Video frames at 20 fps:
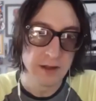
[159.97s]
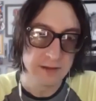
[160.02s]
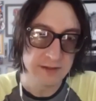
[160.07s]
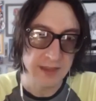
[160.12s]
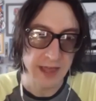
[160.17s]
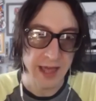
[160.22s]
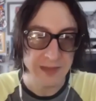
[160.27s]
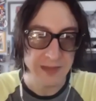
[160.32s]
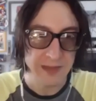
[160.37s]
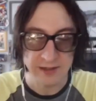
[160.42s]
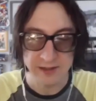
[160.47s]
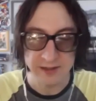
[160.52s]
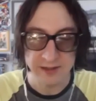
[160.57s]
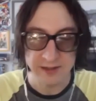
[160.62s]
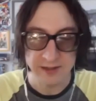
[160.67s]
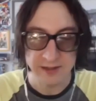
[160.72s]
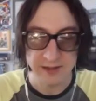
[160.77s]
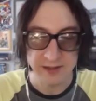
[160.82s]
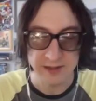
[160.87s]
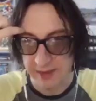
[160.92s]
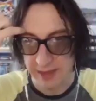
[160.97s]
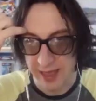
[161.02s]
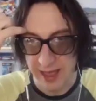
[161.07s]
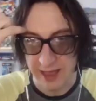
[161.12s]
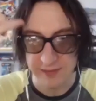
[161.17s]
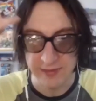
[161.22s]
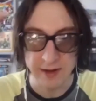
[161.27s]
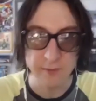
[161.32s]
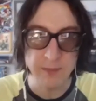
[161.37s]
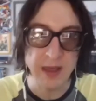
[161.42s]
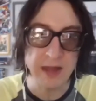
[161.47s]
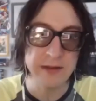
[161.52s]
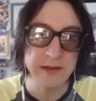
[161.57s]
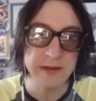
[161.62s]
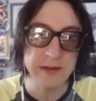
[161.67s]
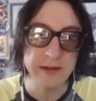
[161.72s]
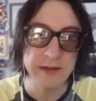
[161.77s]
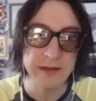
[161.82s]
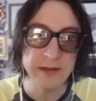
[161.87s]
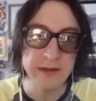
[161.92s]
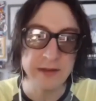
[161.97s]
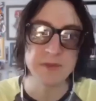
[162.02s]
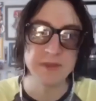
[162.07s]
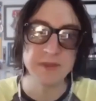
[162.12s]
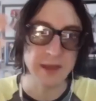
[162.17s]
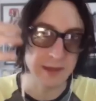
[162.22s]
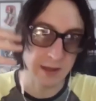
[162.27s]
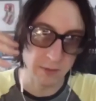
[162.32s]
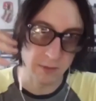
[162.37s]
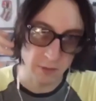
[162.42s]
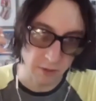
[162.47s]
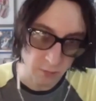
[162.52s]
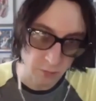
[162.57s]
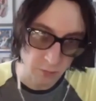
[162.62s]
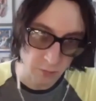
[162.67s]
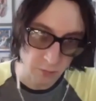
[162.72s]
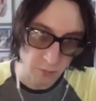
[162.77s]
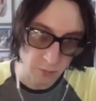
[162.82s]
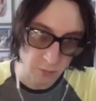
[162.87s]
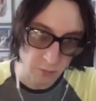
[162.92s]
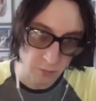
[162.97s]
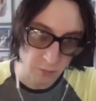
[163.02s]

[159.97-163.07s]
At the time, they had their Pentium chips, and they were in Windows, and they